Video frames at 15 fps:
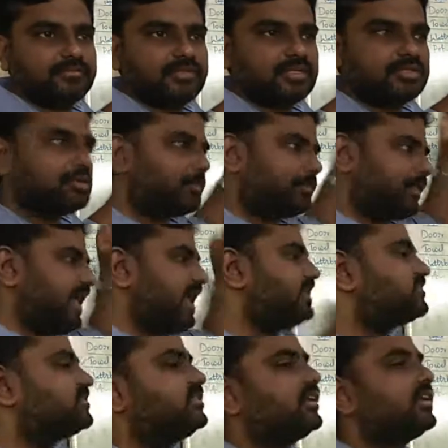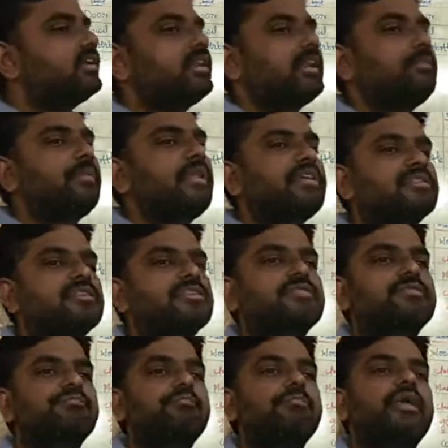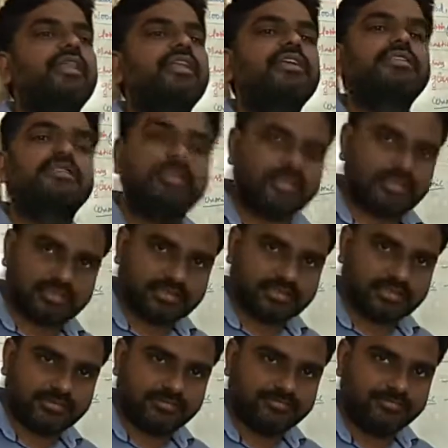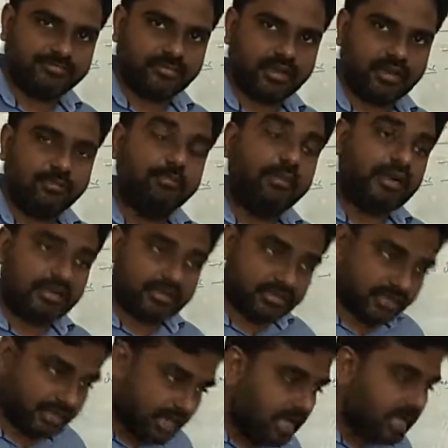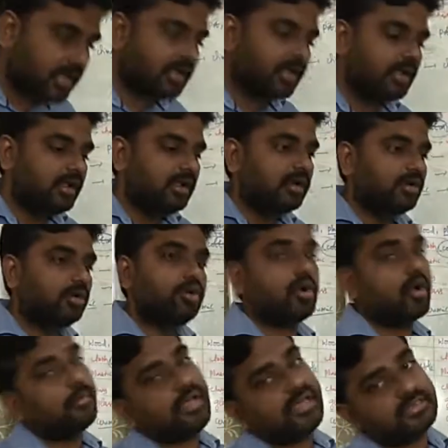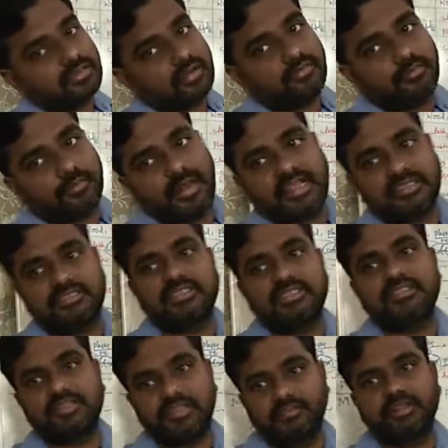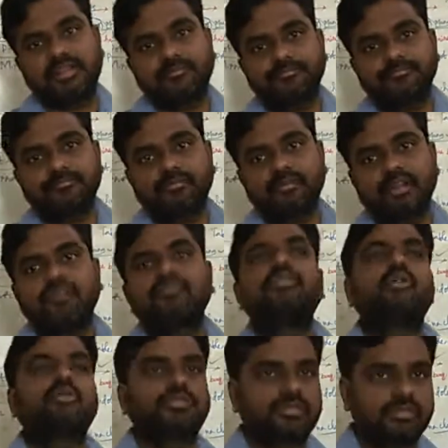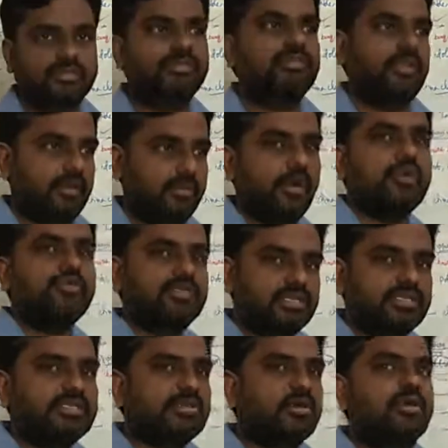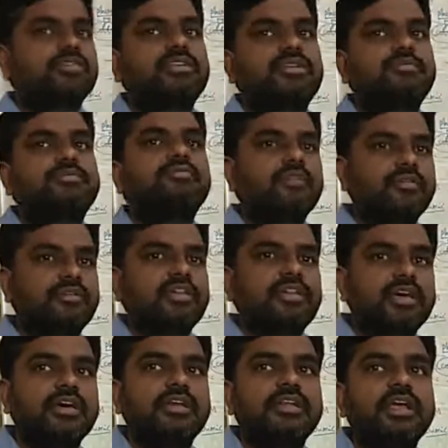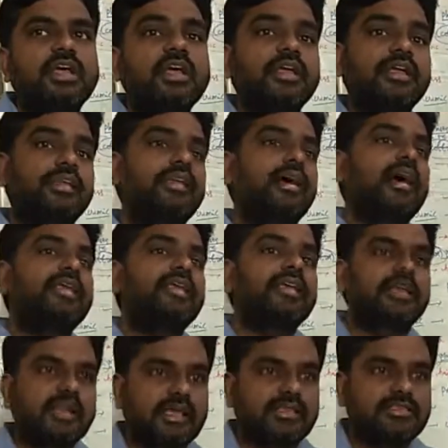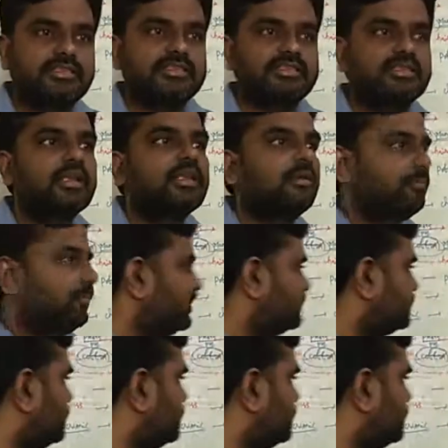So plastic replaces many things, but there are drawbacks of plastics even. Of course, about these concepts we will learn in higher classes, but